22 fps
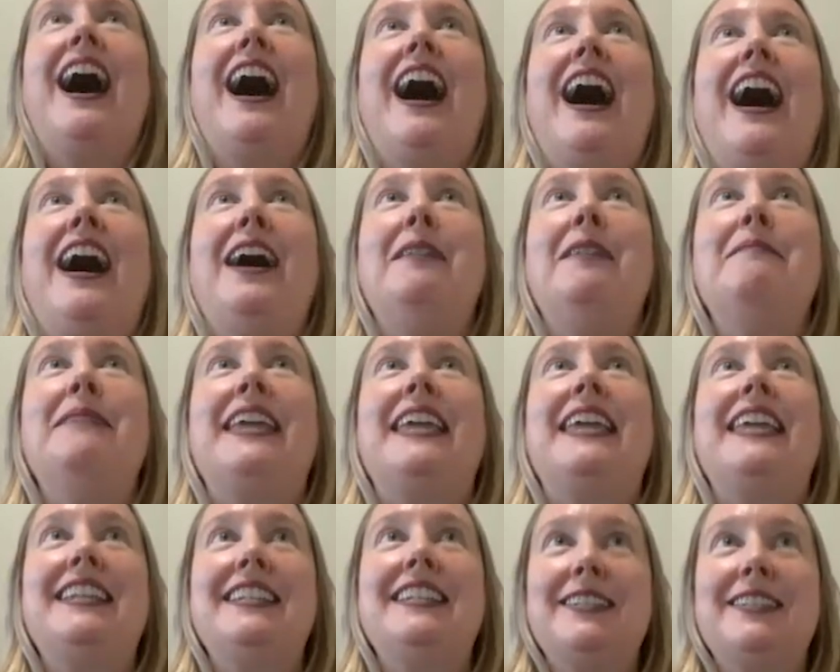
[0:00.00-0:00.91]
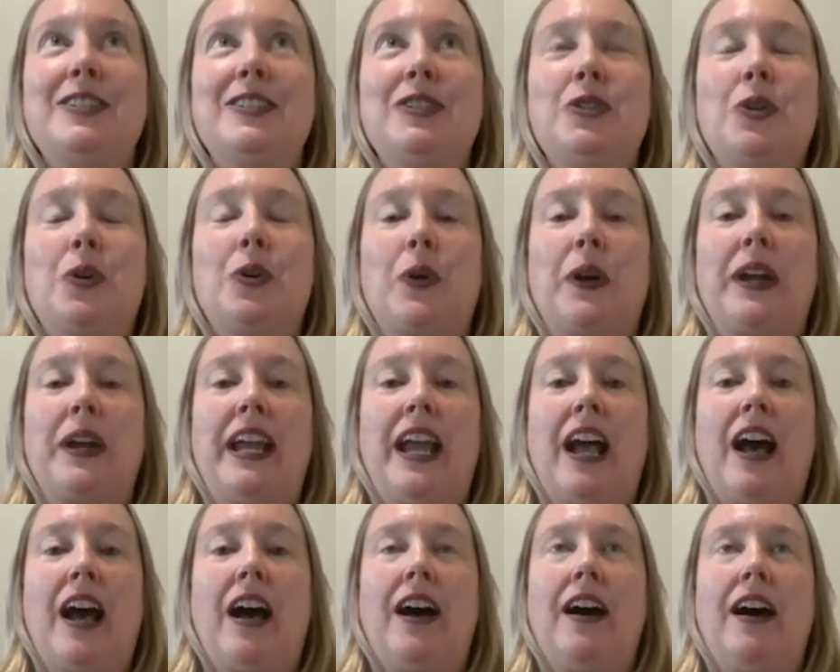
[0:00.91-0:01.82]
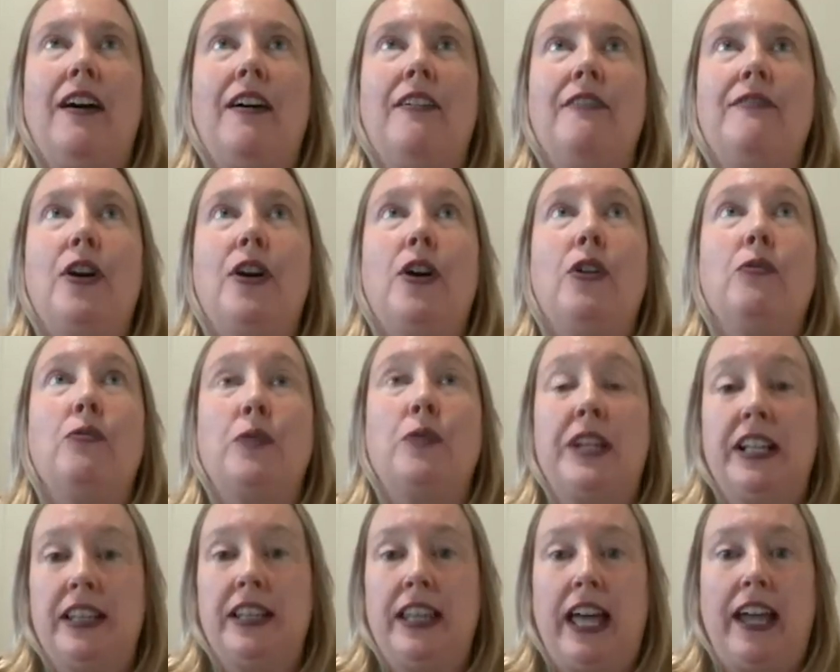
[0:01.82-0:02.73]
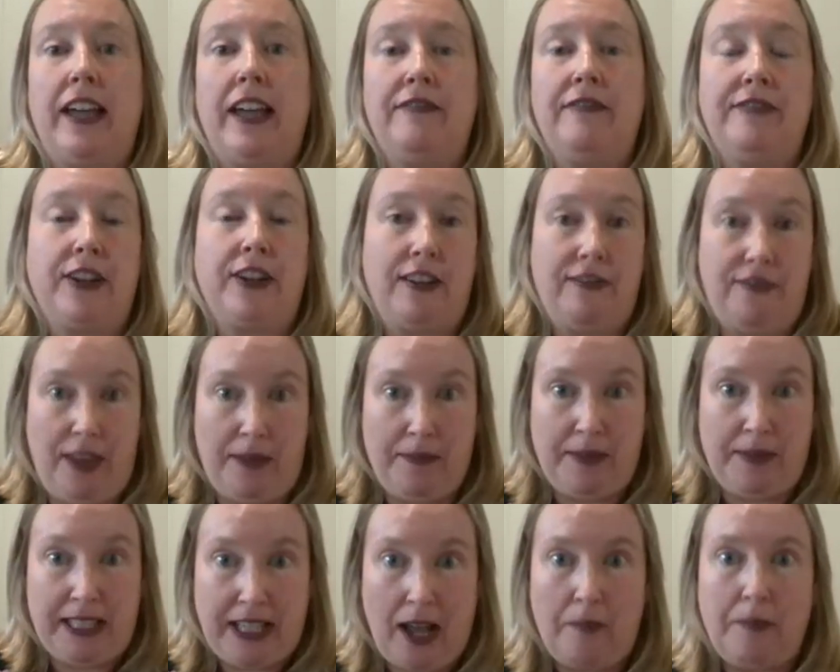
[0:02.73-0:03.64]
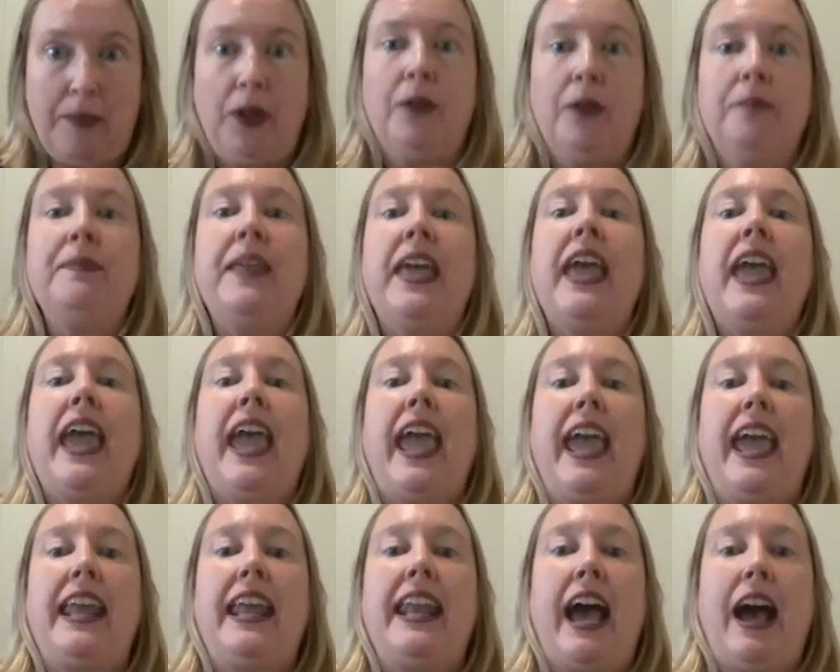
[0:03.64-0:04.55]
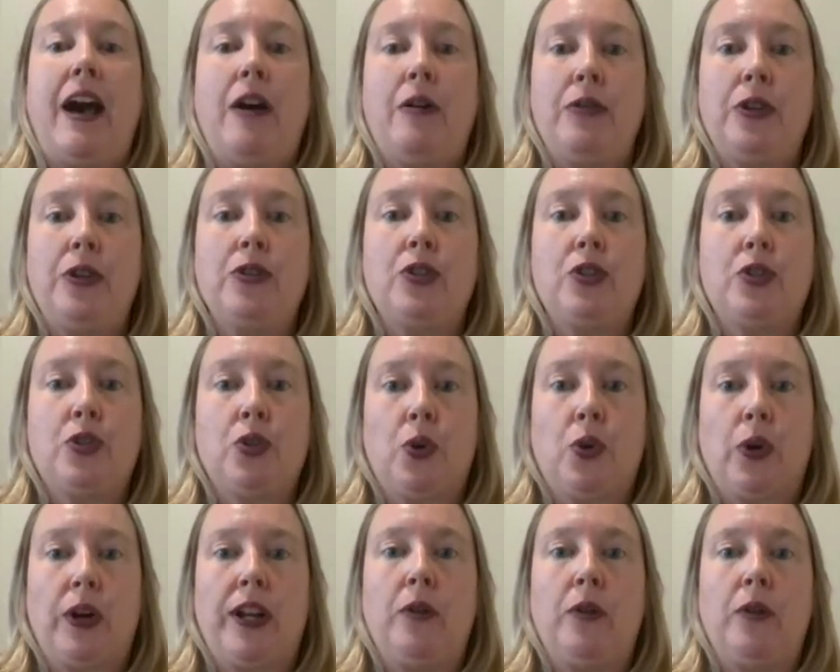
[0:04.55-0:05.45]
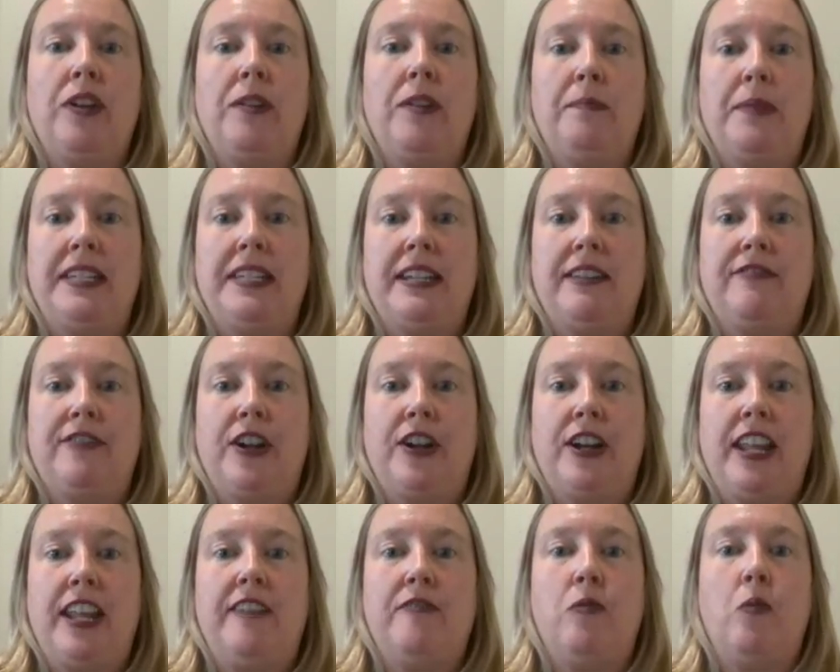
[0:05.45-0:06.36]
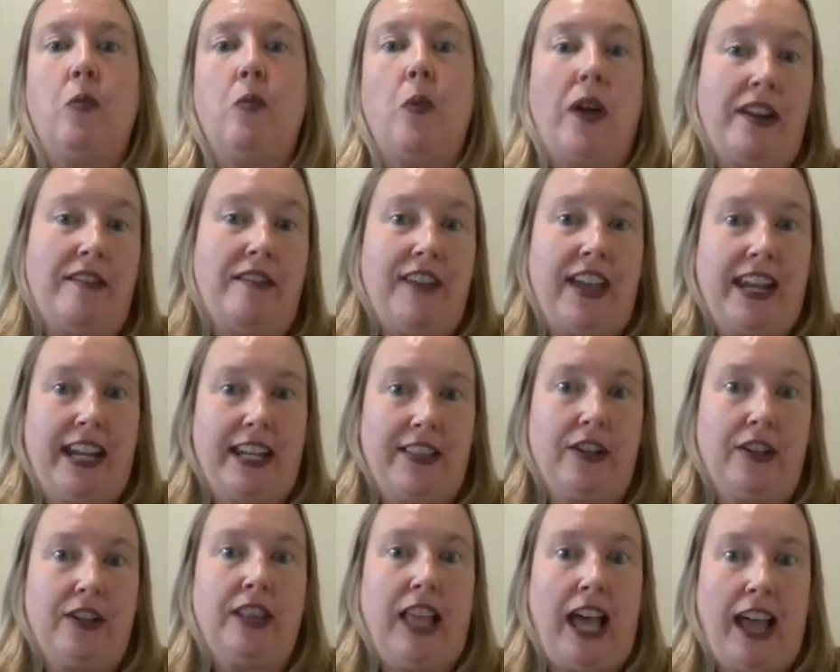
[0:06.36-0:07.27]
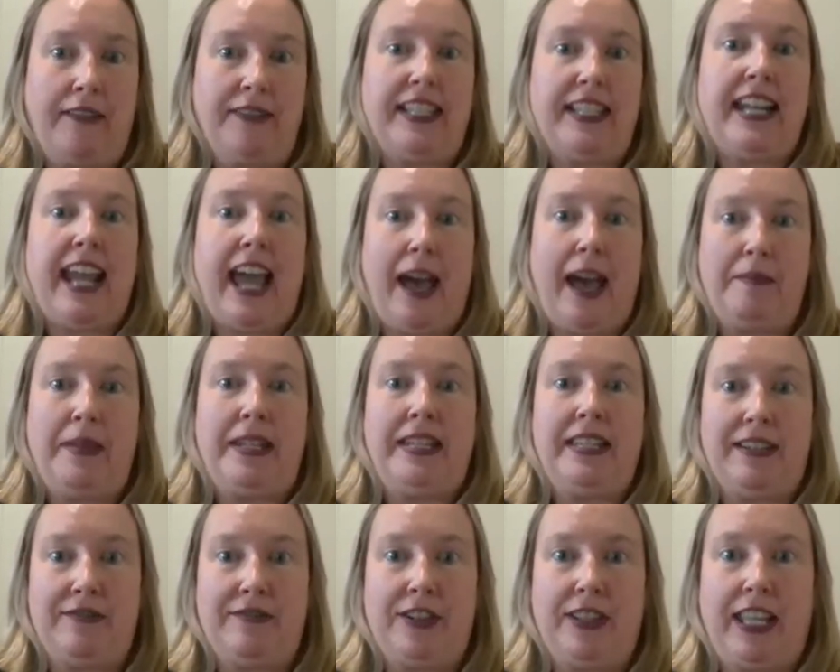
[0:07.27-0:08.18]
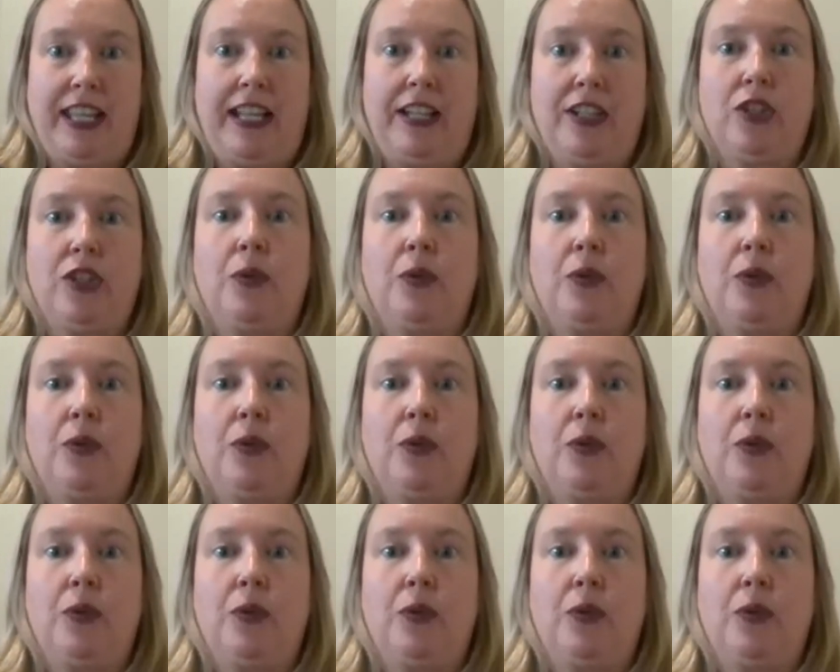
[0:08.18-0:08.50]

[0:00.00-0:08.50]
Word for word: Um, it is a story of a real life, very famous couple and how their story would have been different if one event in their lives had happened differently.